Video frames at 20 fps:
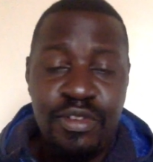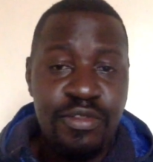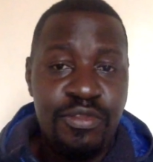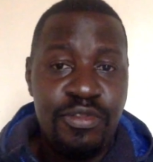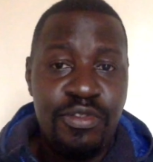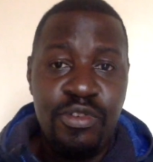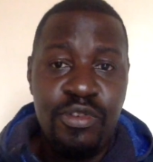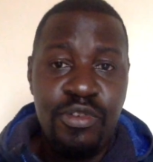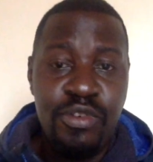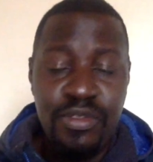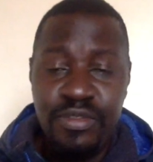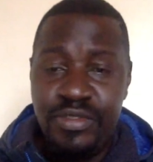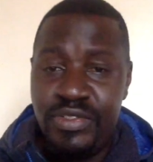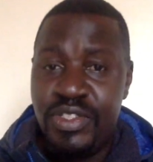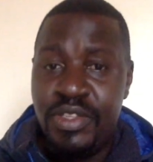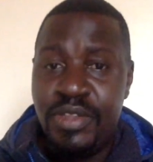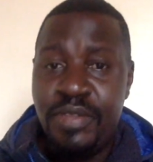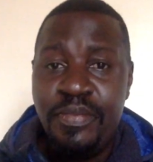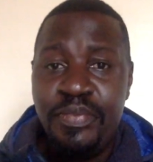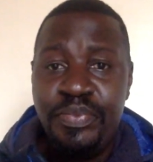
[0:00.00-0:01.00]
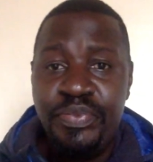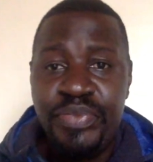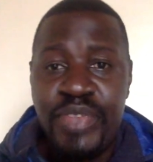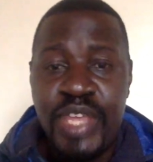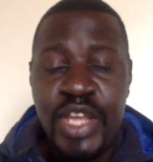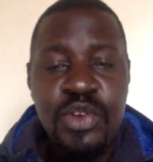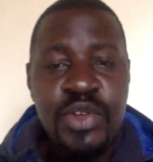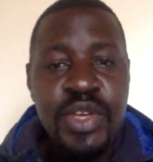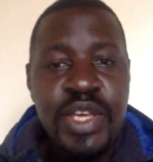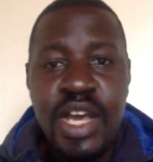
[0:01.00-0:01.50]
Wolves. They're
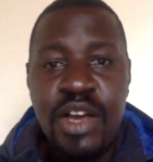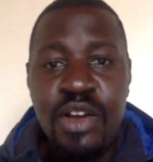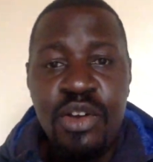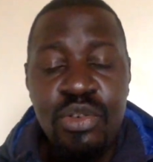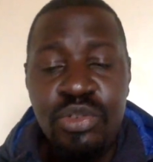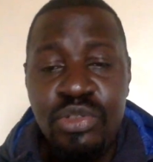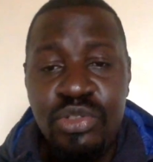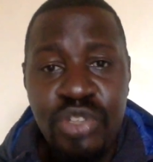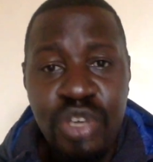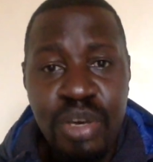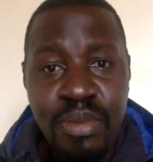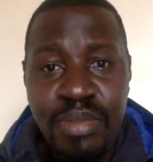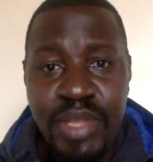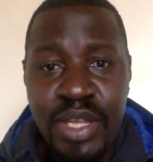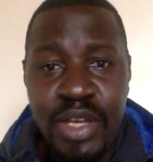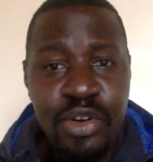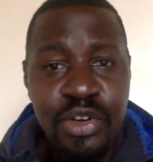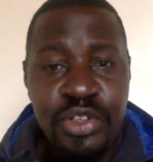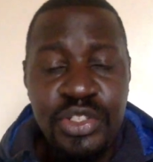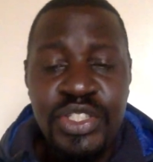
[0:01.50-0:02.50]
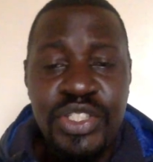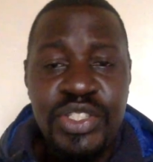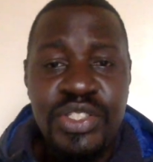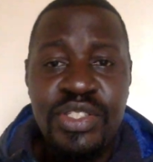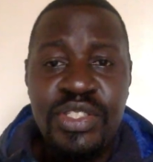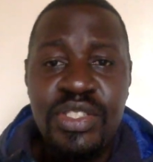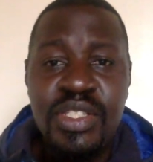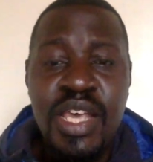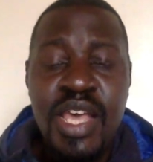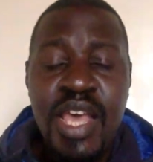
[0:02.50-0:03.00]
doing a good job. The coach
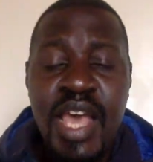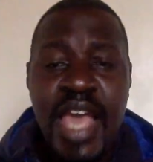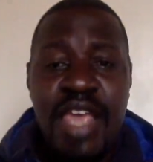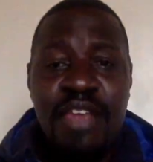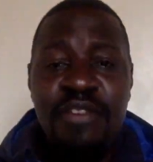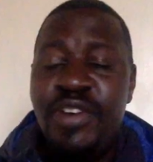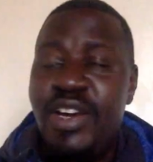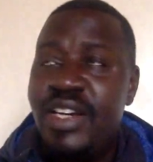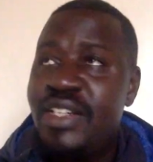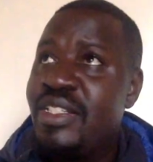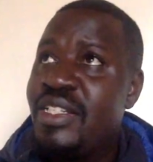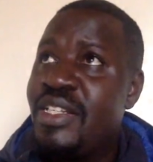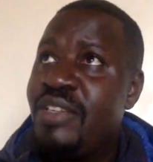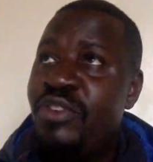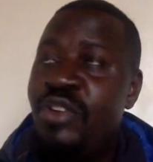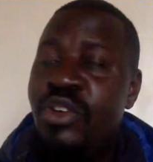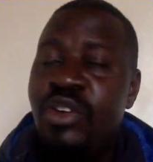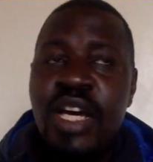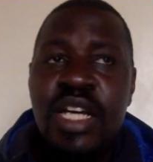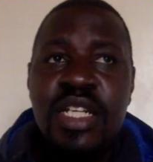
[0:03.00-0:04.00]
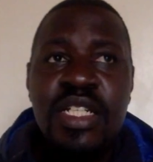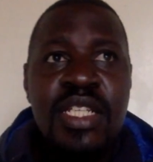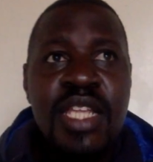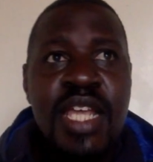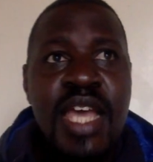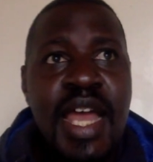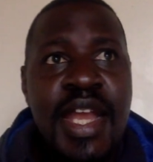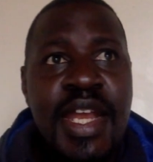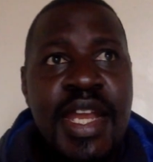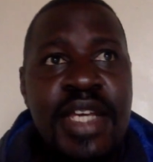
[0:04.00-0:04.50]
is, in fact, if you look at
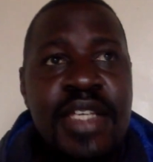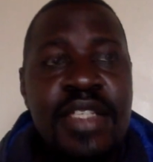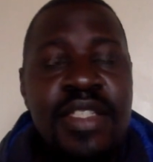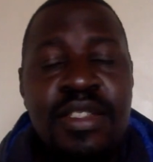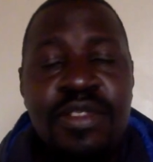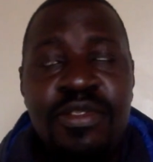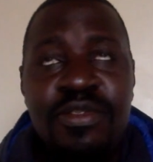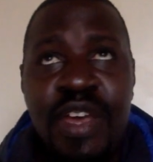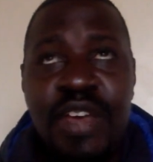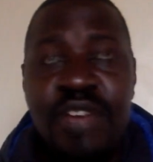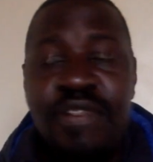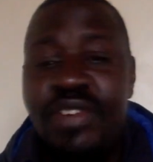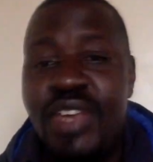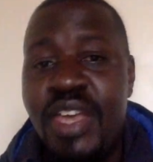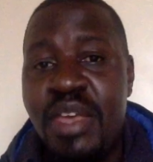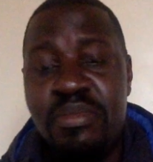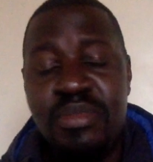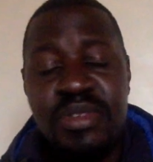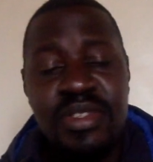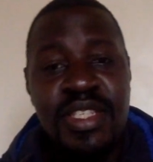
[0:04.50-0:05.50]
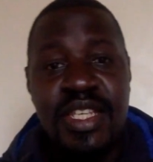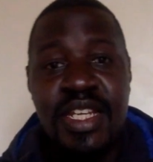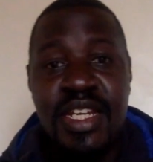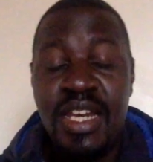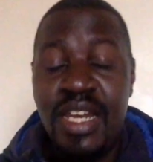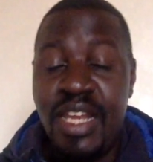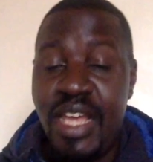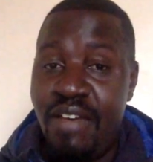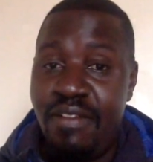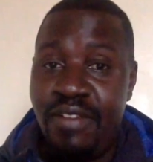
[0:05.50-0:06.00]
their next 5 games, they
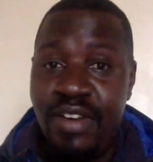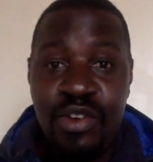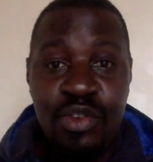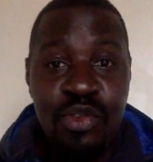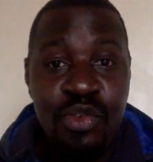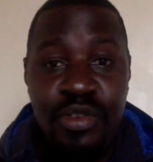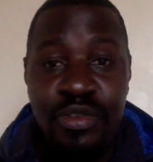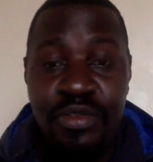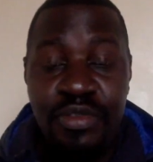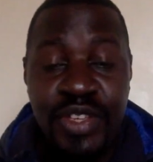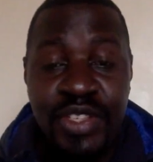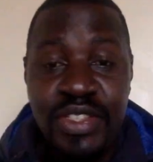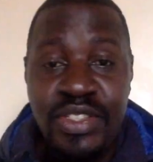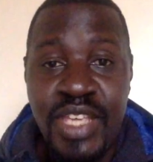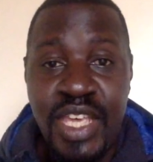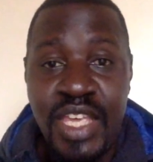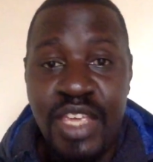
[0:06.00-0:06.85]
really have a good fixture.